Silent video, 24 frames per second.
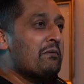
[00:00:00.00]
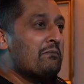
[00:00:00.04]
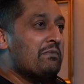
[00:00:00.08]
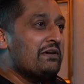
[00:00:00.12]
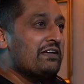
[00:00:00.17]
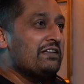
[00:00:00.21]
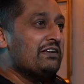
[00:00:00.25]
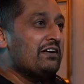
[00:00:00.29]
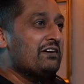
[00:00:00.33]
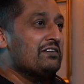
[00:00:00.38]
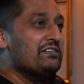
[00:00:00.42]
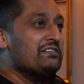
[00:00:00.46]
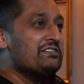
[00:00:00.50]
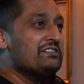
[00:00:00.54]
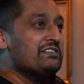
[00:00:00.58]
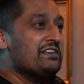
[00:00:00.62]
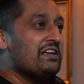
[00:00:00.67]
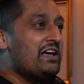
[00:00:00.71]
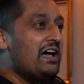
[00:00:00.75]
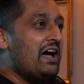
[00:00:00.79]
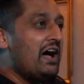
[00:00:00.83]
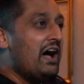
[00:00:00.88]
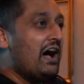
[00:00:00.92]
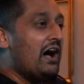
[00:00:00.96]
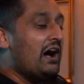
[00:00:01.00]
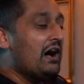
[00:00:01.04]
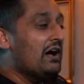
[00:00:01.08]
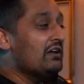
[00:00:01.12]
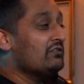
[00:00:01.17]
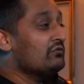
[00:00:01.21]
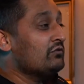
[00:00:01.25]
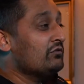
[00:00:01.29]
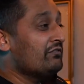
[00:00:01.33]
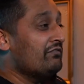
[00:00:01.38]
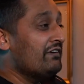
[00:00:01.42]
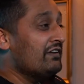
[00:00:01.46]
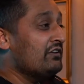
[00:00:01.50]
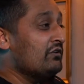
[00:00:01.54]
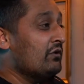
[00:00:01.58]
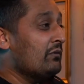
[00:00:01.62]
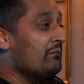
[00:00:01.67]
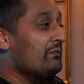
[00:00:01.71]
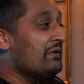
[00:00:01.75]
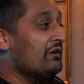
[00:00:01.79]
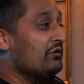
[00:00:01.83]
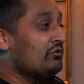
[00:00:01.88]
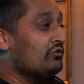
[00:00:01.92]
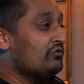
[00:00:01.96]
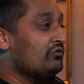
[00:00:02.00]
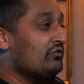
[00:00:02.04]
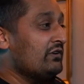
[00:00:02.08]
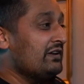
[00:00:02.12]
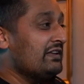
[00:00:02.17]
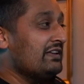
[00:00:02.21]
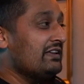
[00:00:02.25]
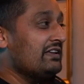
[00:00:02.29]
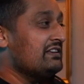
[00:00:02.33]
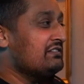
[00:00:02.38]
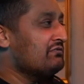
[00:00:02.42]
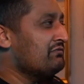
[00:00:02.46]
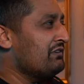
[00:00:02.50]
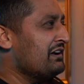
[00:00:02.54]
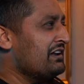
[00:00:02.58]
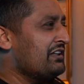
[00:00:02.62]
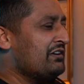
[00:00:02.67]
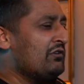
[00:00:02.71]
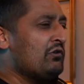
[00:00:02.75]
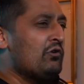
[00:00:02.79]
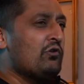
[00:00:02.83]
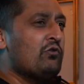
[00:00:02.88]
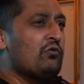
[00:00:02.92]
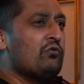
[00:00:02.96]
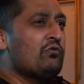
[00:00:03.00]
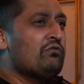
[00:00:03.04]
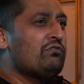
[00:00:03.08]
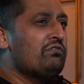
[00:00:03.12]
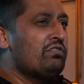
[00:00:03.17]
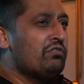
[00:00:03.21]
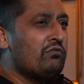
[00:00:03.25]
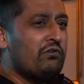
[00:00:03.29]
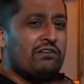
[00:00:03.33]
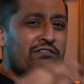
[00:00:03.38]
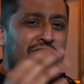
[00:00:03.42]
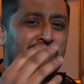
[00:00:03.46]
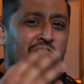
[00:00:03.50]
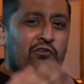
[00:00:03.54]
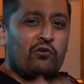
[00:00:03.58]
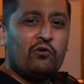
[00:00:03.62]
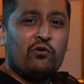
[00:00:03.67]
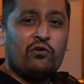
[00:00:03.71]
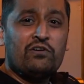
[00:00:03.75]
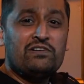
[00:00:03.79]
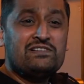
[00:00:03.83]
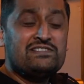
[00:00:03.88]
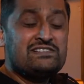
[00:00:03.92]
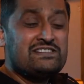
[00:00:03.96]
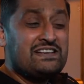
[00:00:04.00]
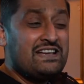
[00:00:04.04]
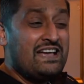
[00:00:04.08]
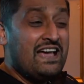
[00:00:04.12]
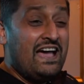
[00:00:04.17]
Beano's. It's called the venue on Middle Street. It's really cool. 3 floors.